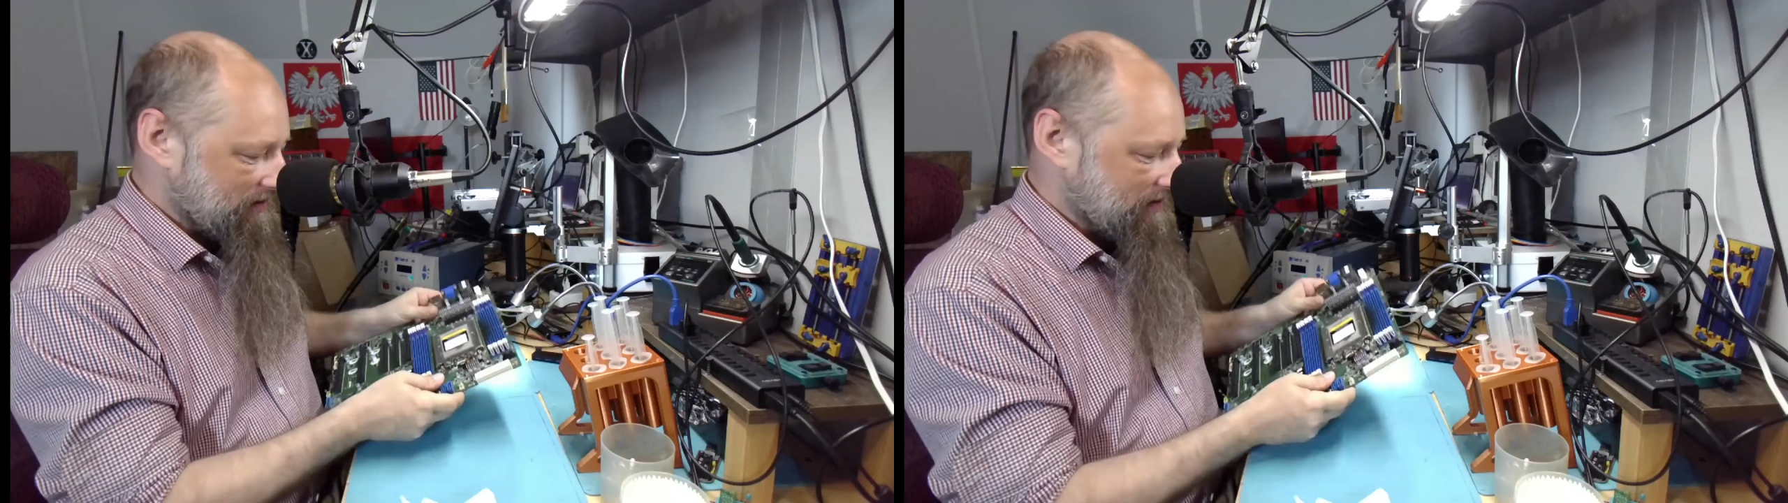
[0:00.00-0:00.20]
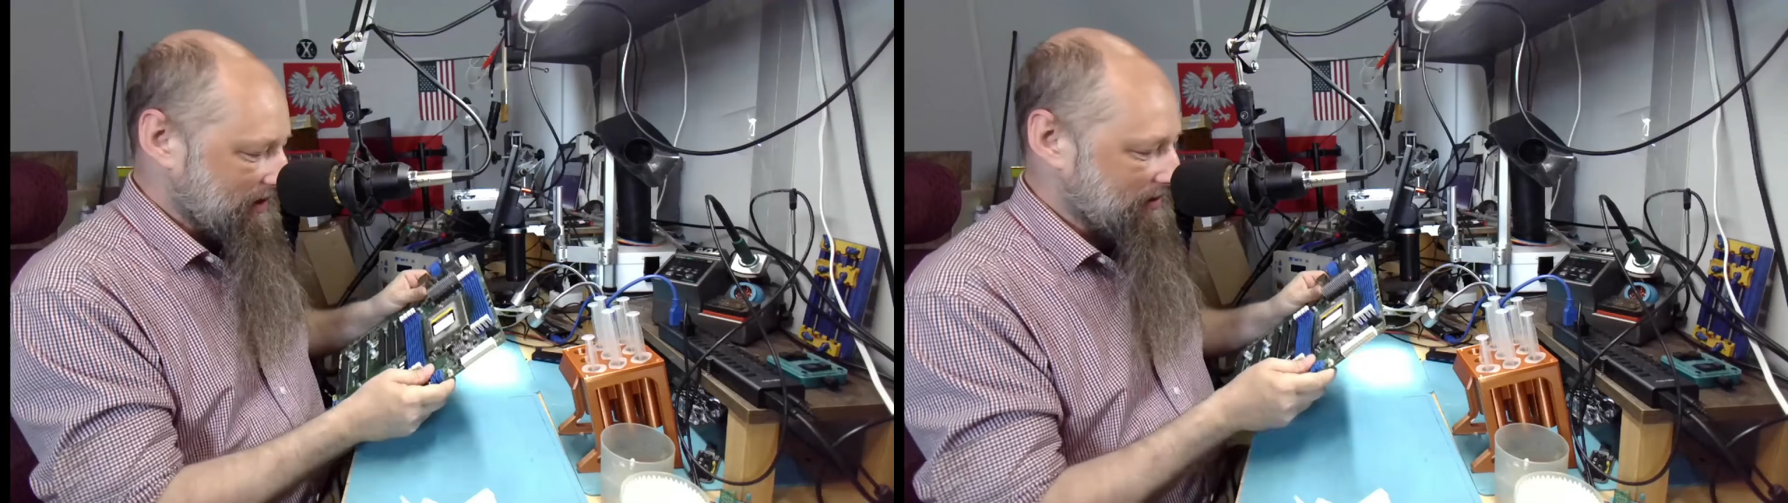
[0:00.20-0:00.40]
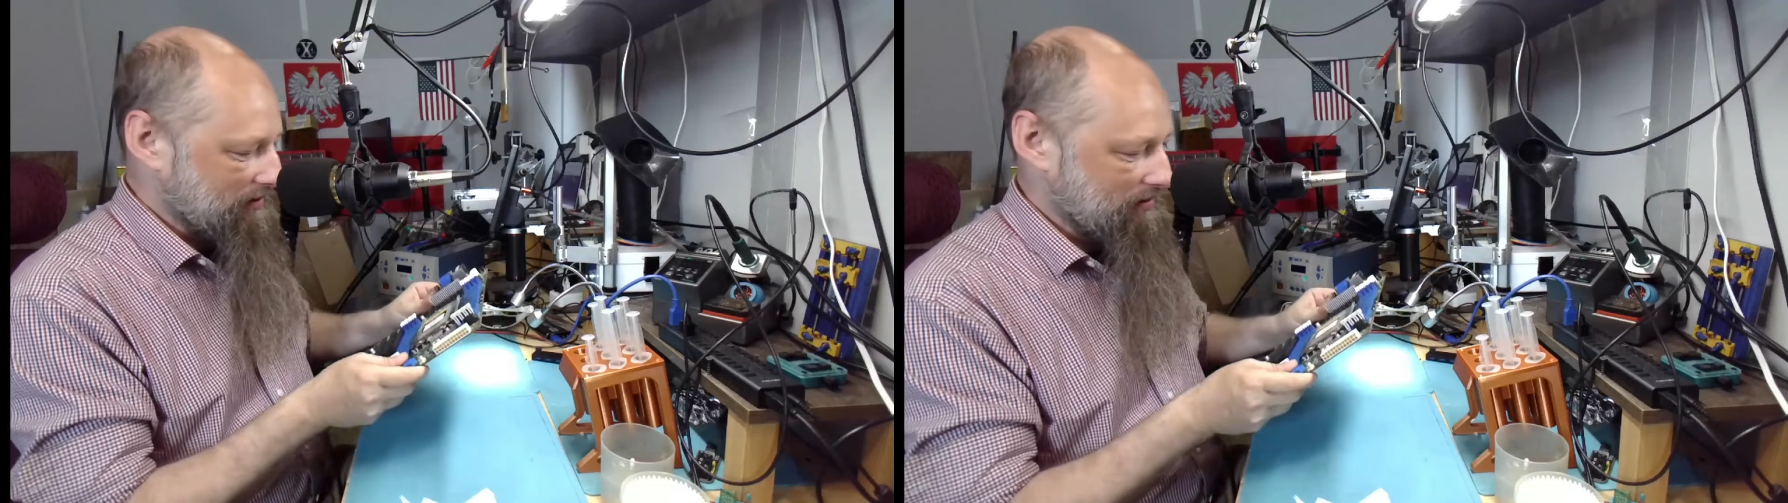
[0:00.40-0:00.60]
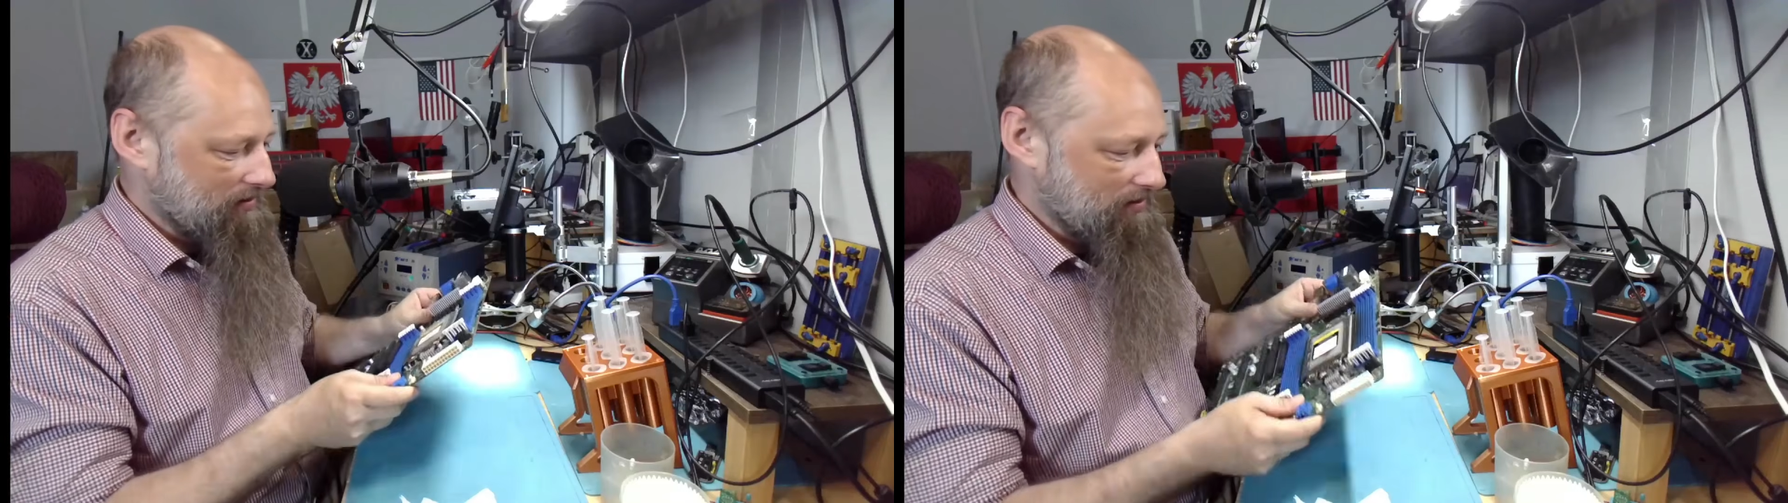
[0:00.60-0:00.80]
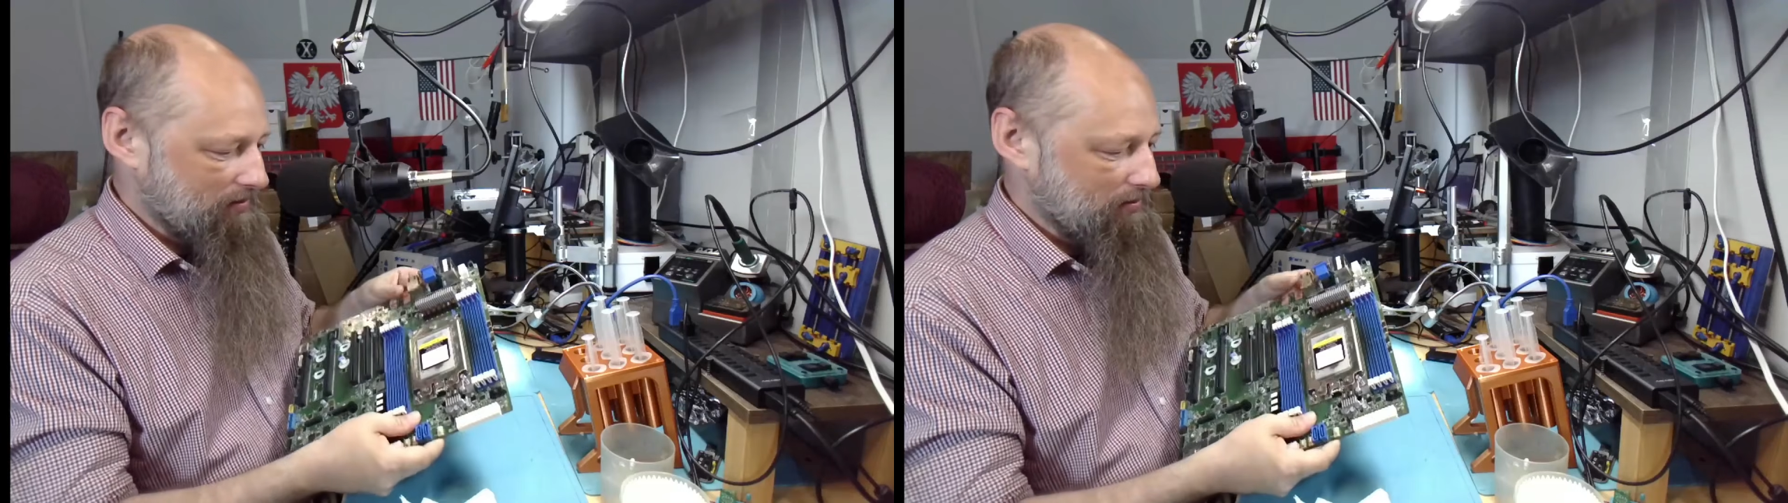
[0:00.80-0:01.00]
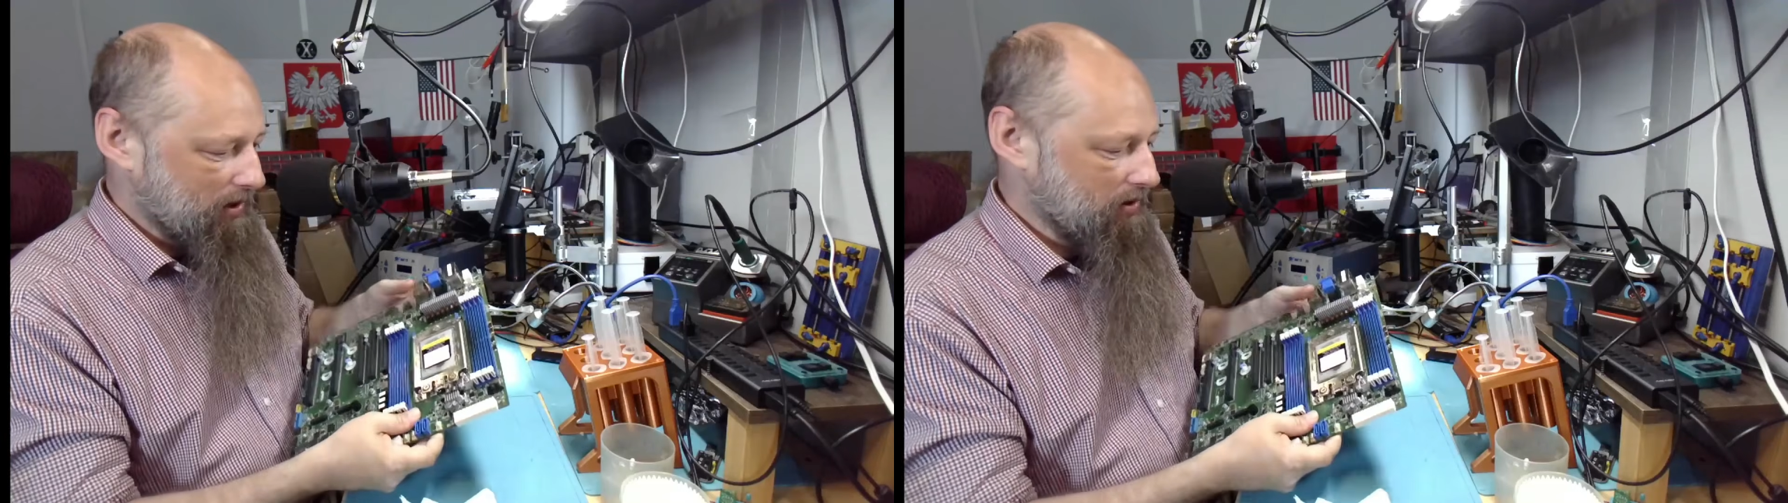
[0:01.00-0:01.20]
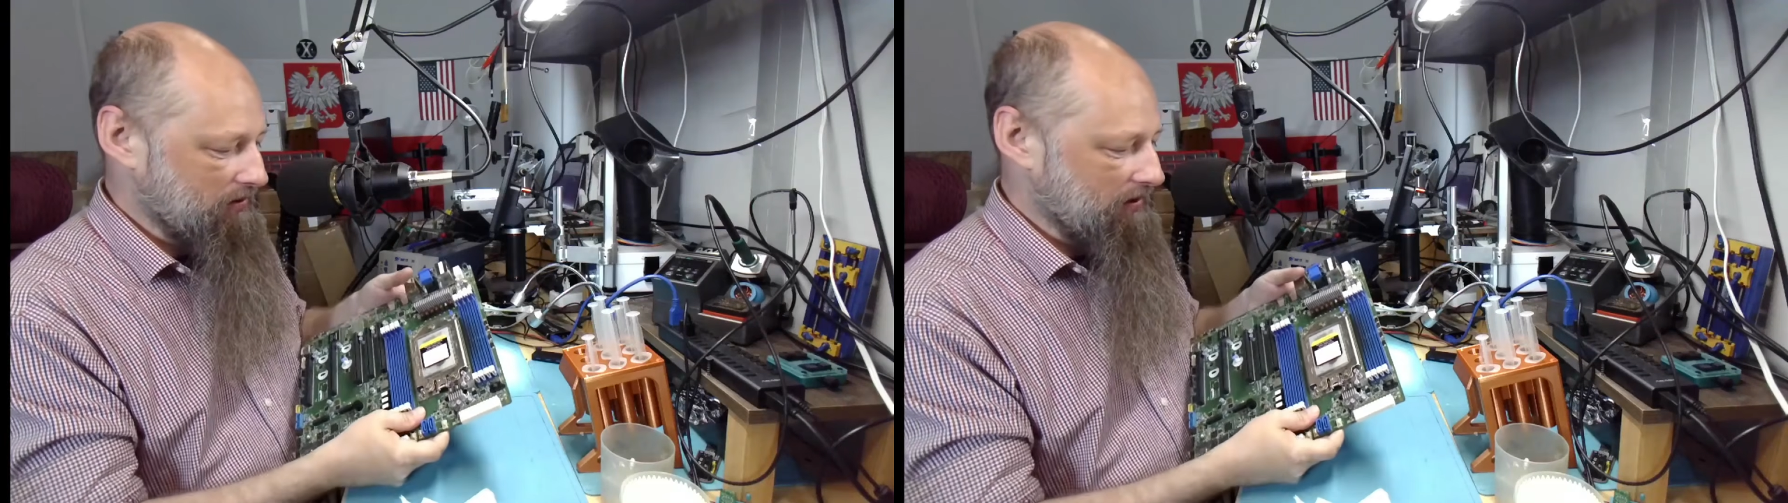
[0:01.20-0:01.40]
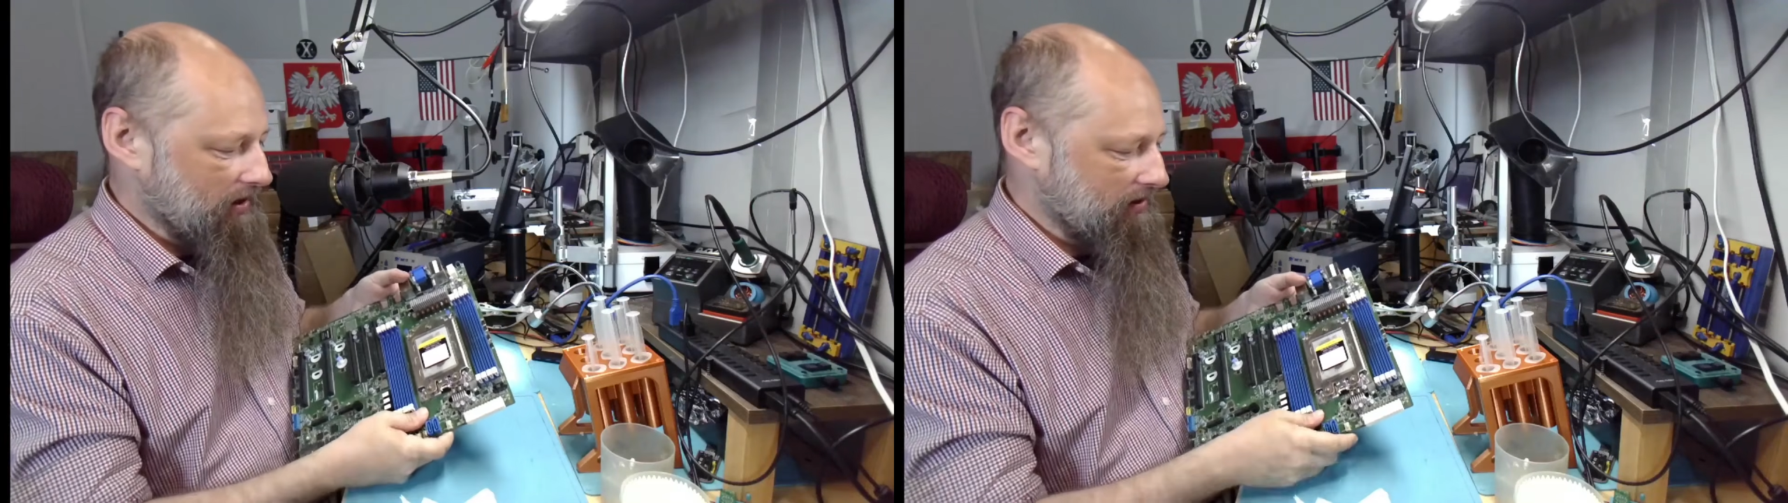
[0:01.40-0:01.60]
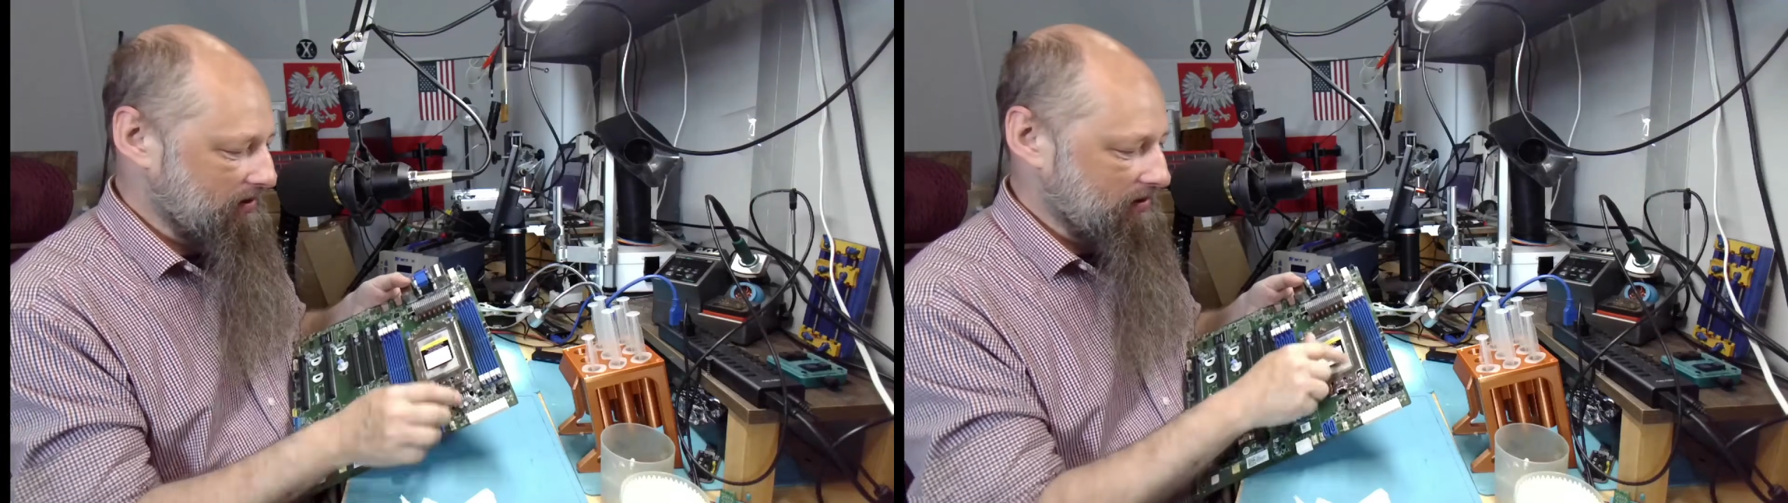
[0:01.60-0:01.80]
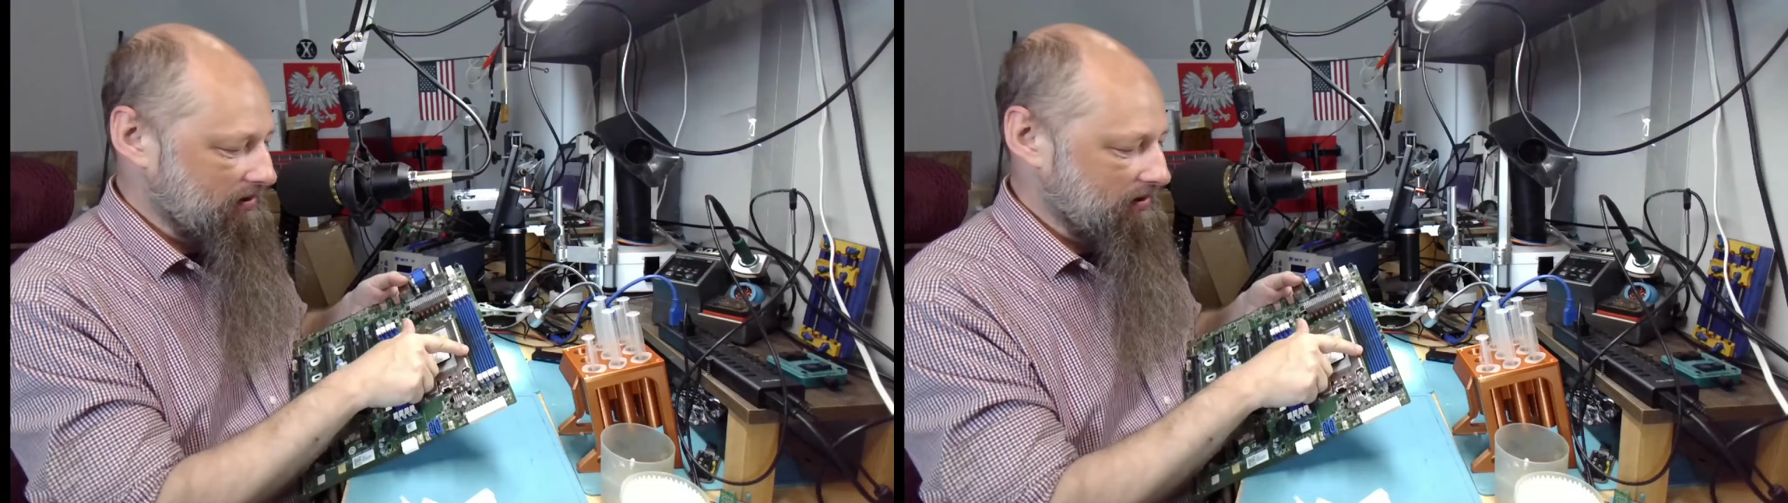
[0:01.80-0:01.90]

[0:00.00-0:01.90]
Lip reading: well, because of that